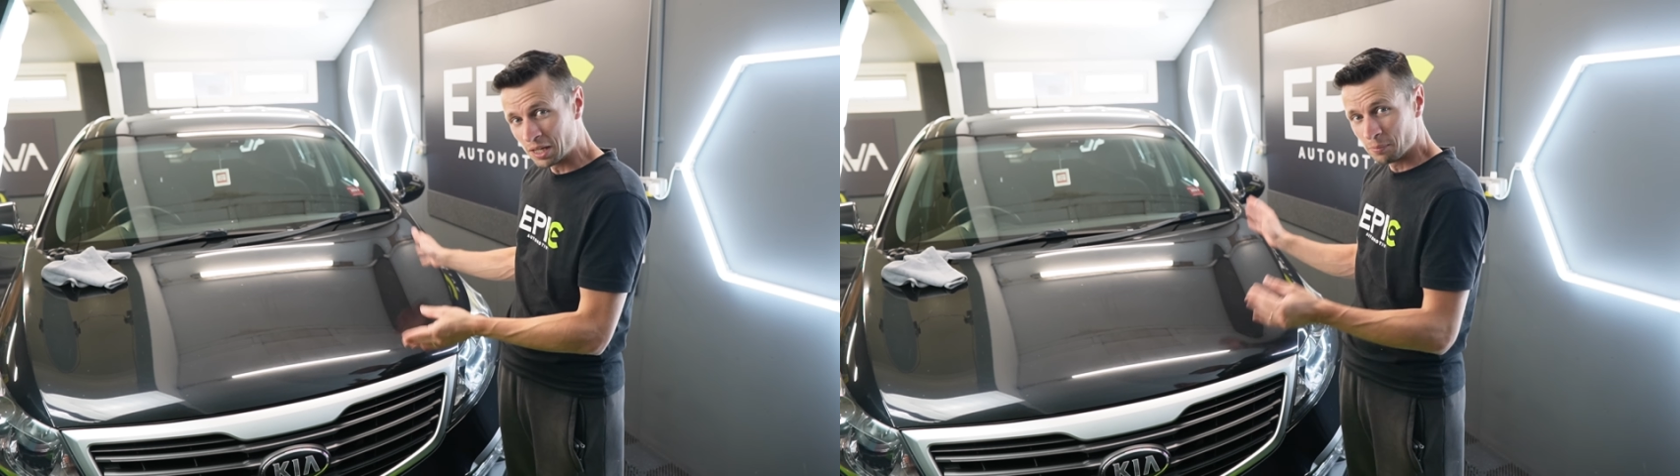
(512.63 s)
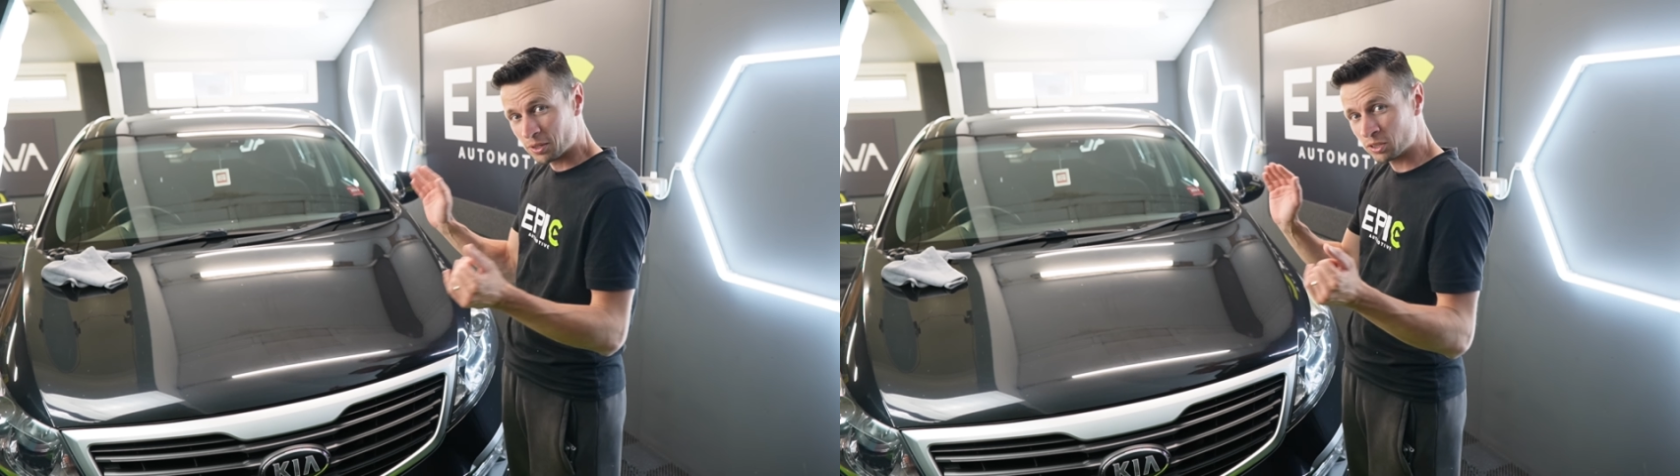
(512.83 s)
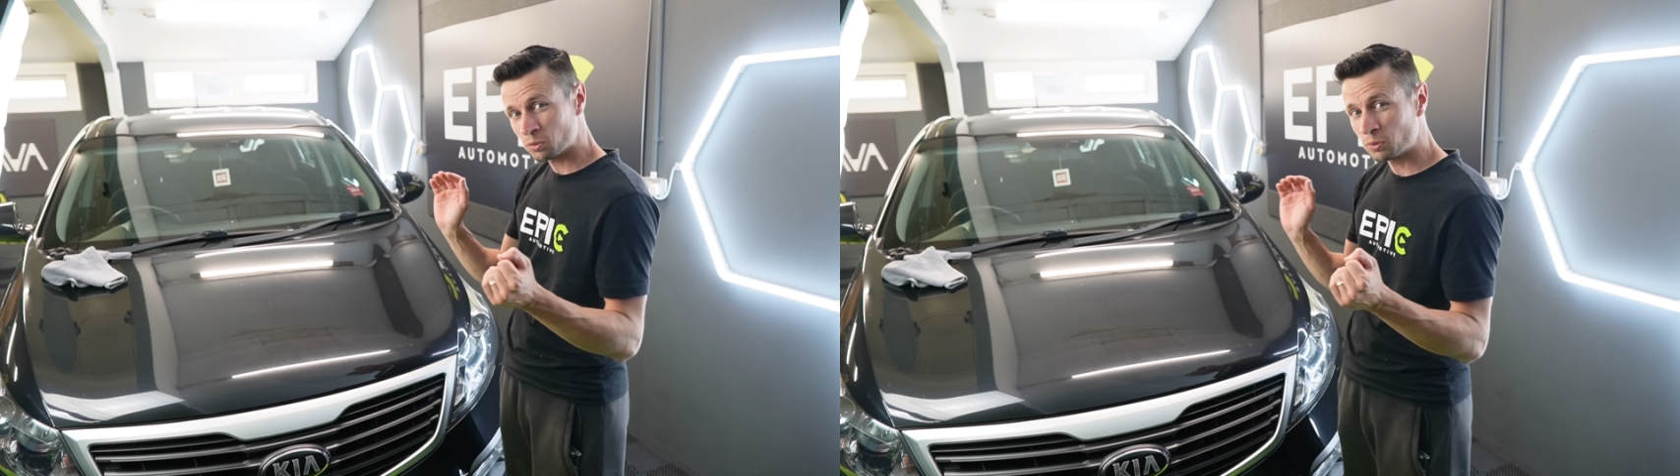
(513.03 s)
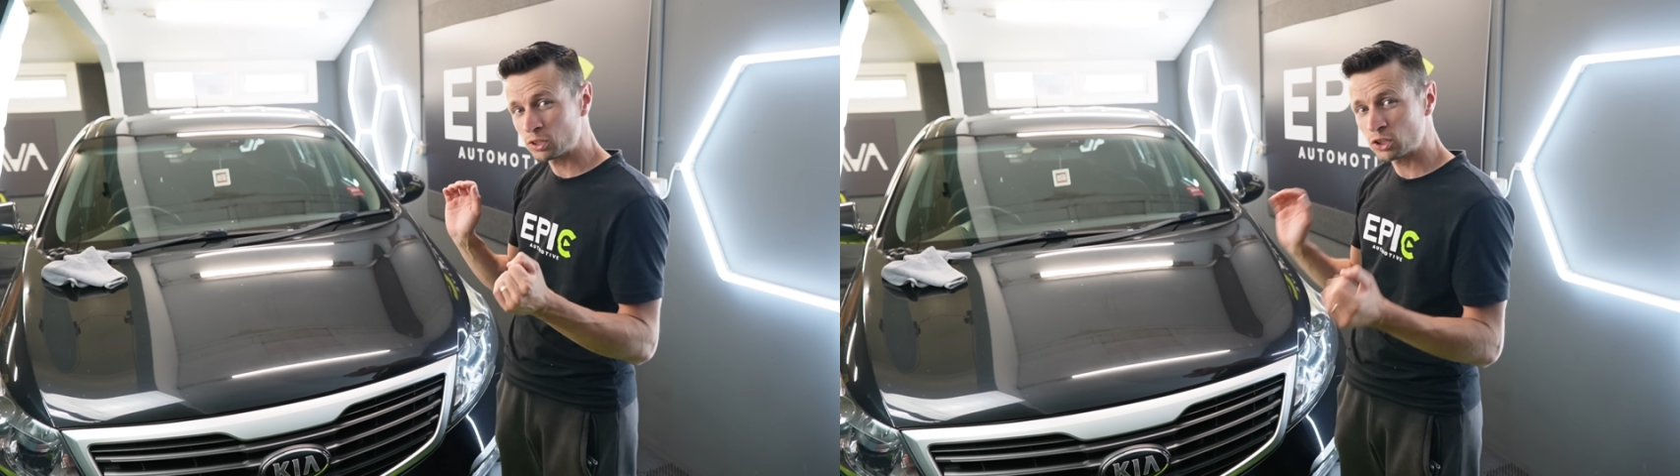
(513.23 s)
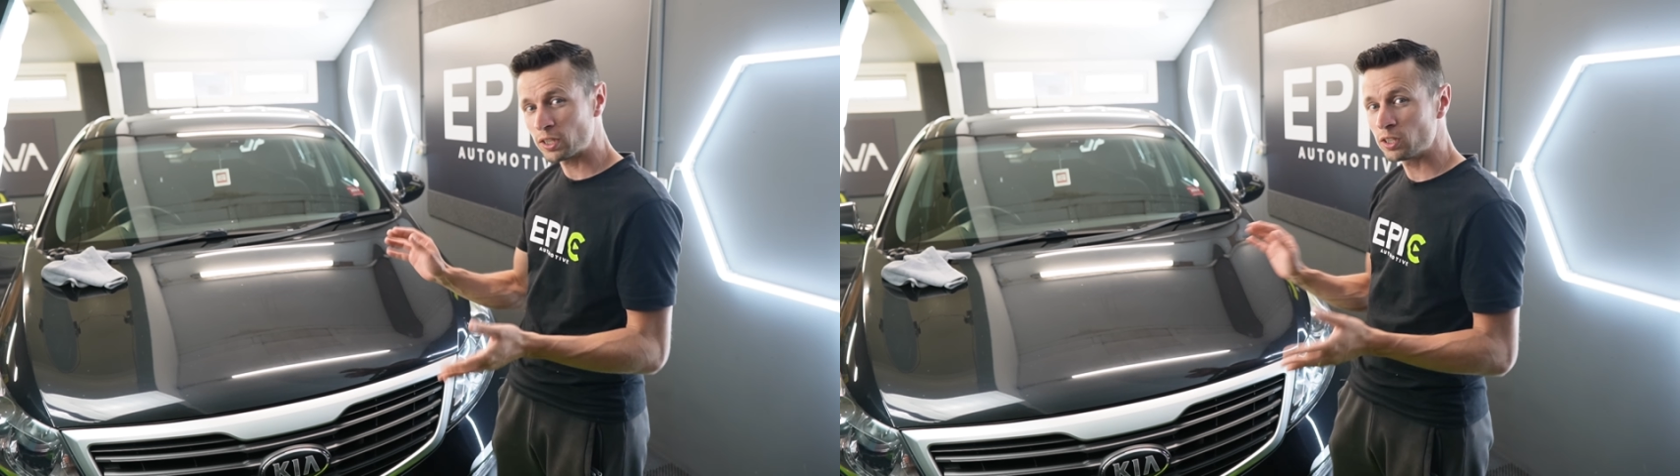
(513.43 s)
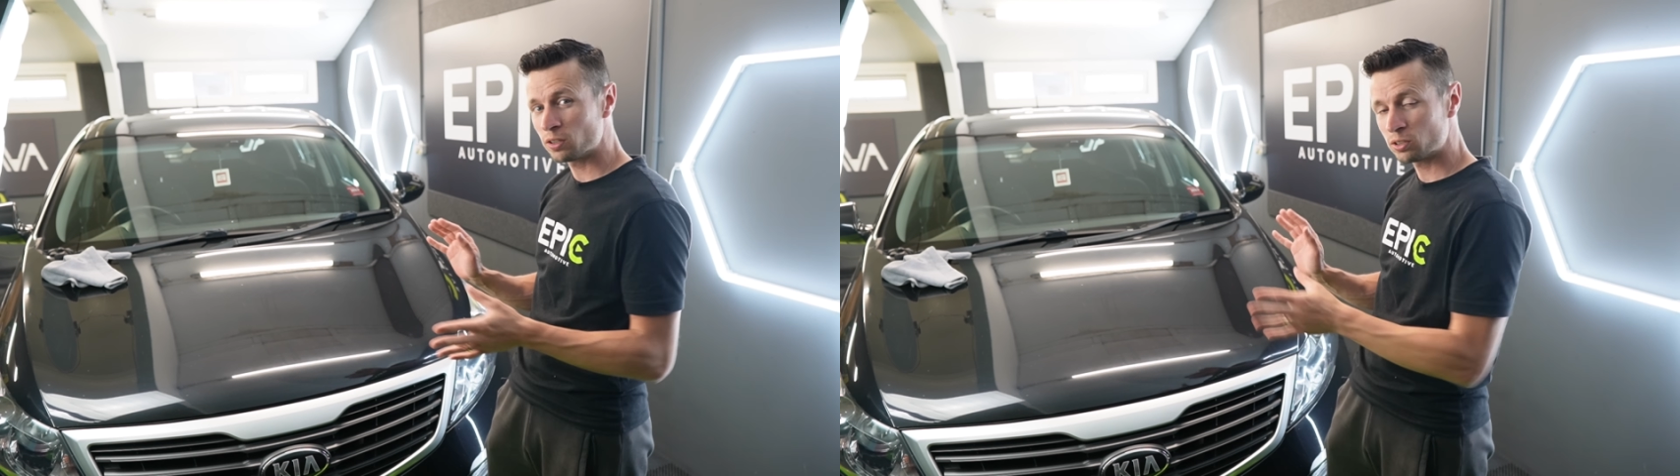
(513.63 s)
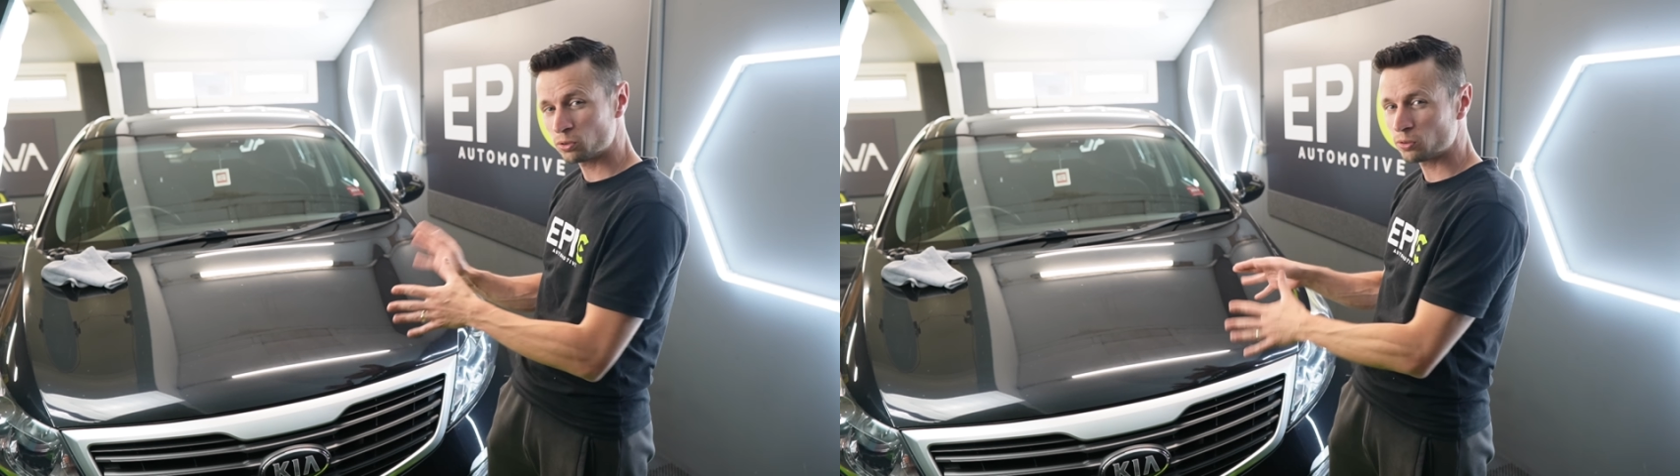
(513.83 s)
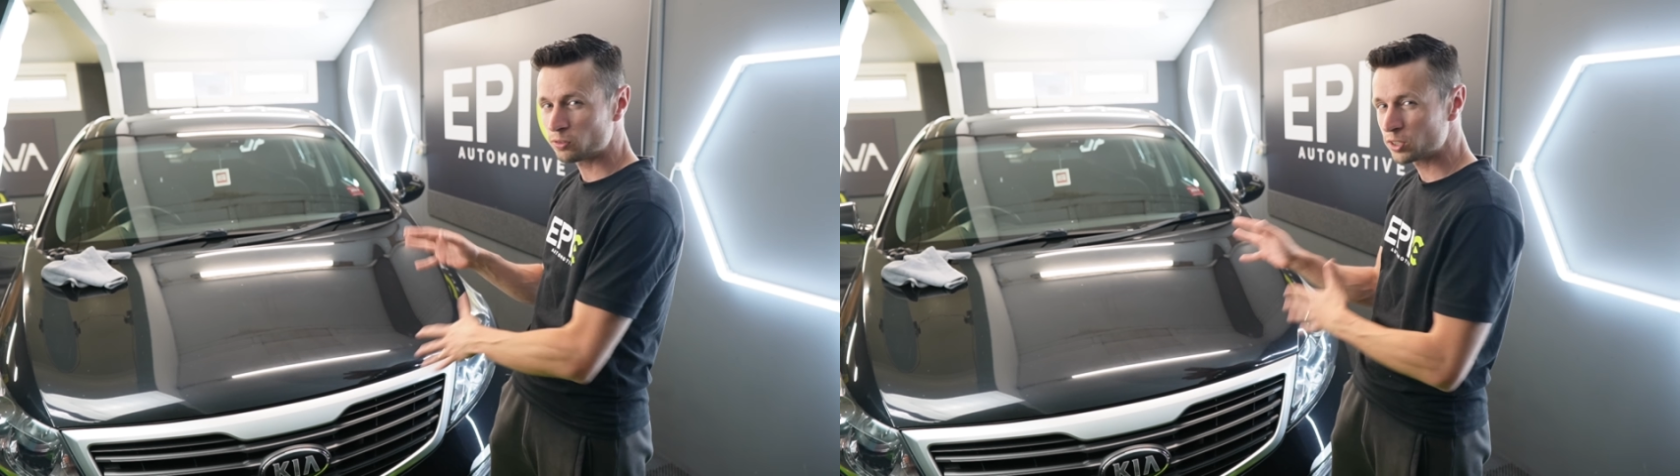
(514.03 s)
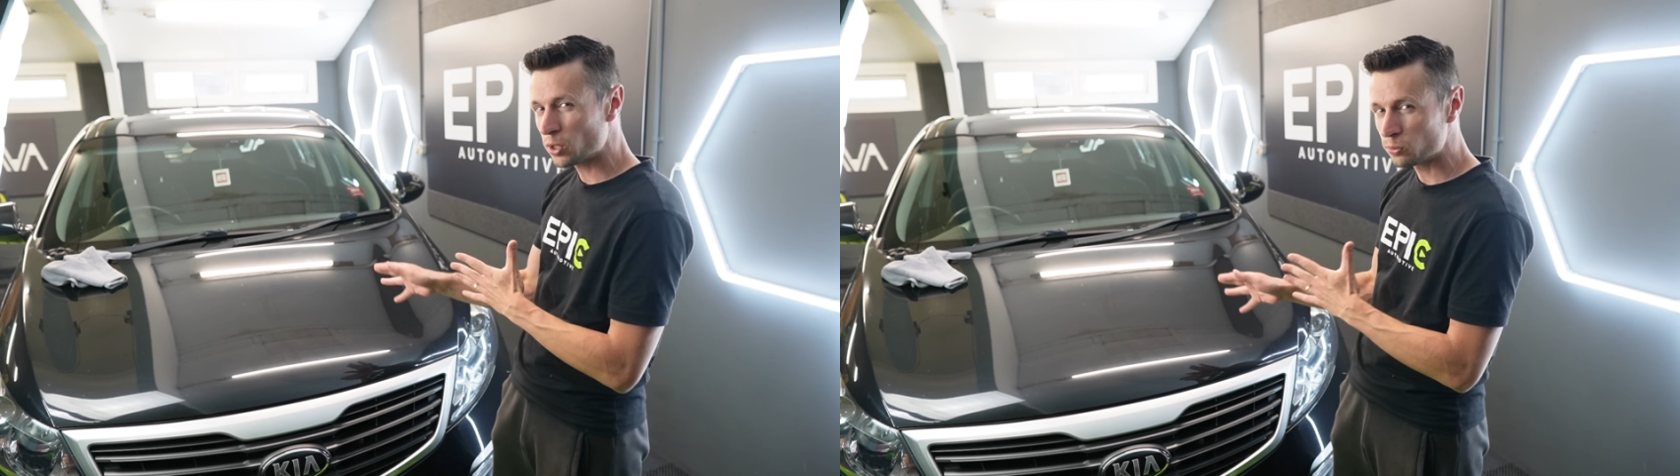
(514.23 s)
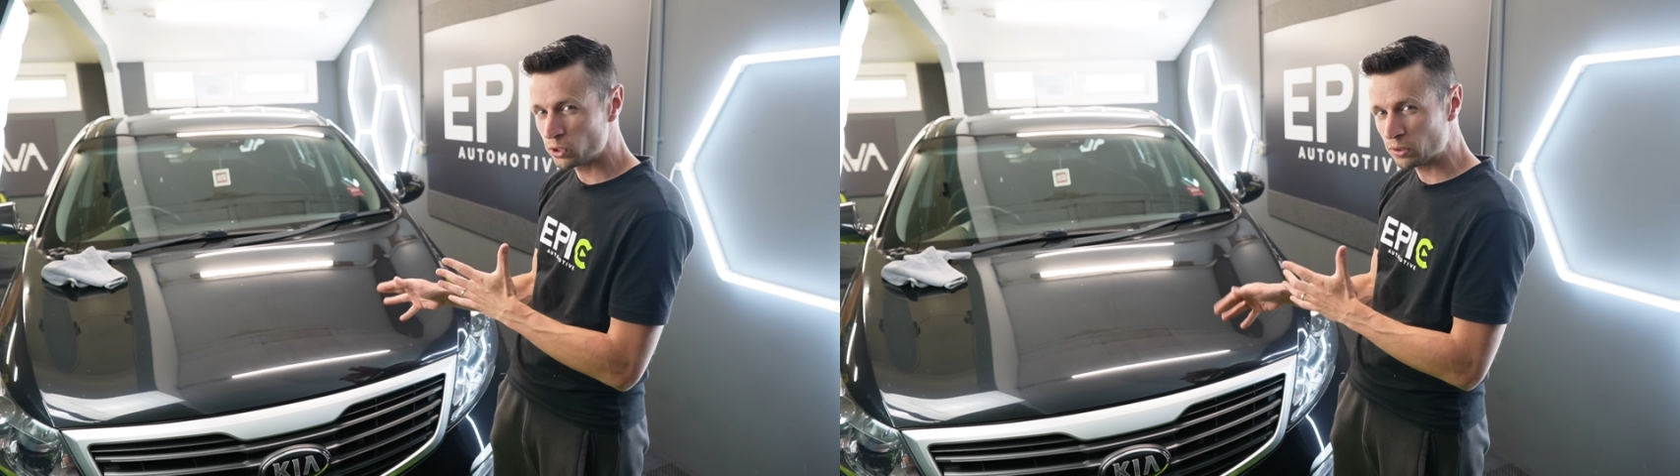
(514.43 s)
because I wanna show you the sort of results